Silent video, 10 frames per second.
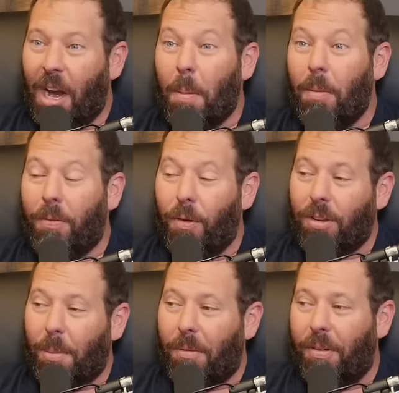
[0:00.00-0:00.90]
Like I remember the
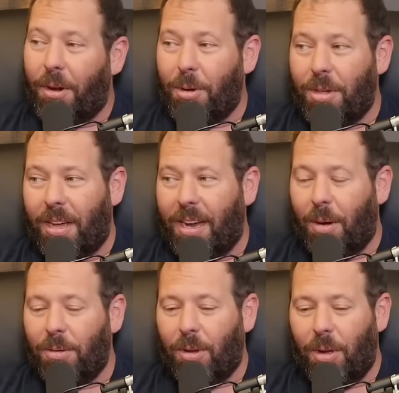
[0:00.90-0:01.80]
first time I fingered a chick,
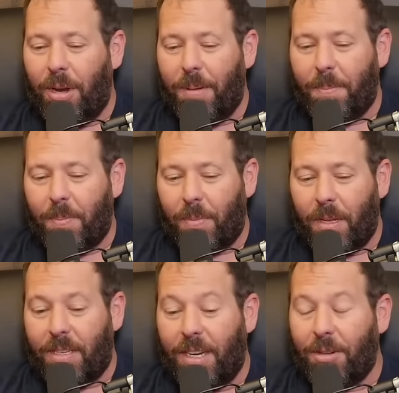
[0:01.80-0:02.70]
I oh, was oh, on wow.
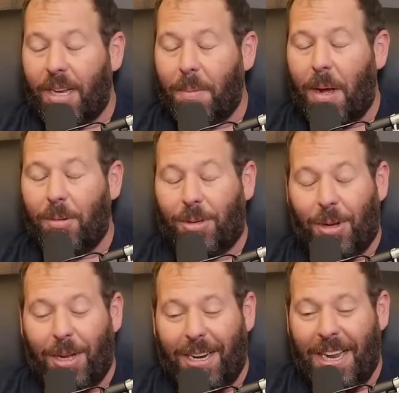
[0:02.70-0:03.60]
Secret Time. I was
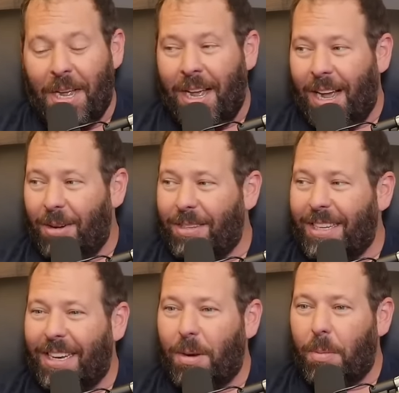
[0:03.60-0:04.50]
on I was
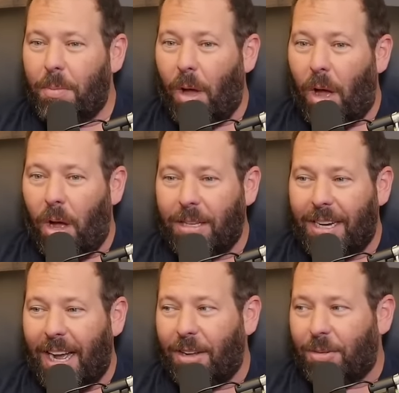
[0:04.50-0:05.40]
in the
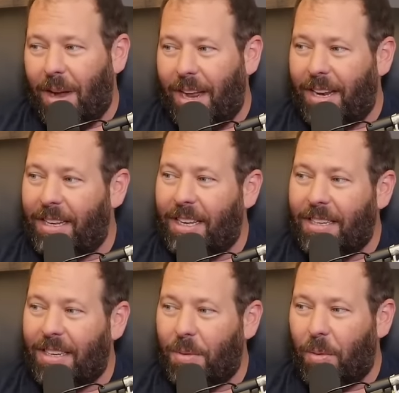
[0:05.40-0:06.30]
haunted house ride at
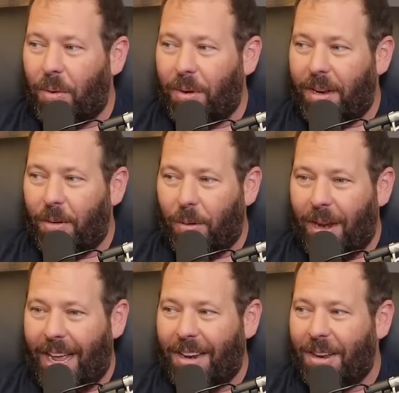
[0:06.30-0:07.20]
Disney World in
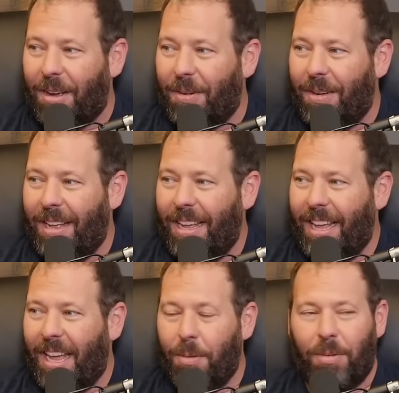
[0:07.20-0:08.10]
Orlando.
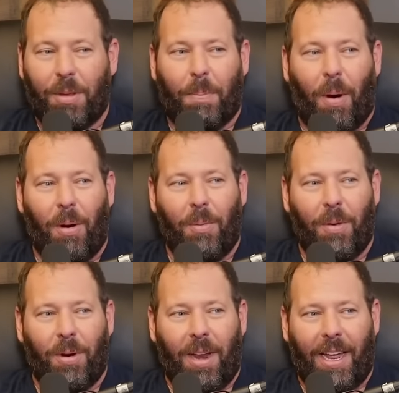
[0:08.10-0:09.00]
And it was the part
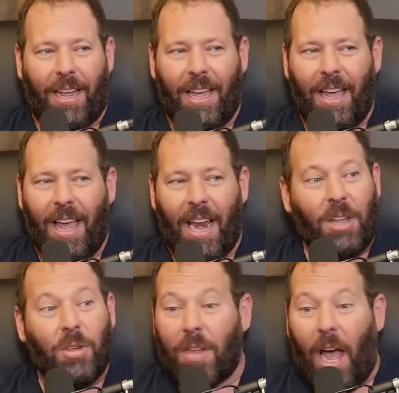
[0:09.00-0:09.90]
where like and I
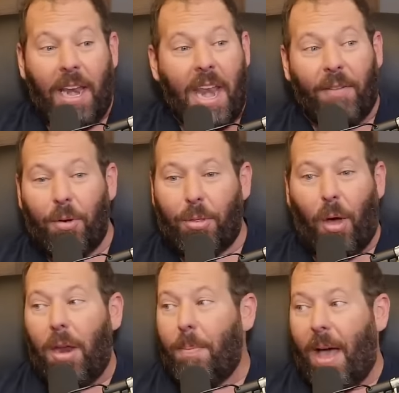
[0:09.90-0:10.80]
just I never
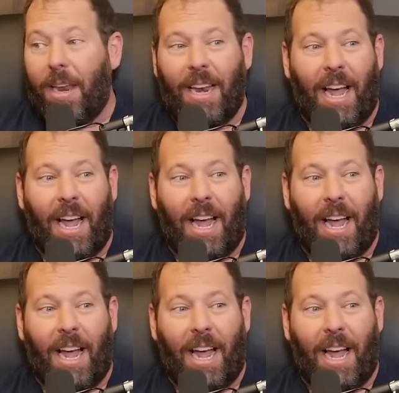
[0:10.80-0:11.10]
thought about it.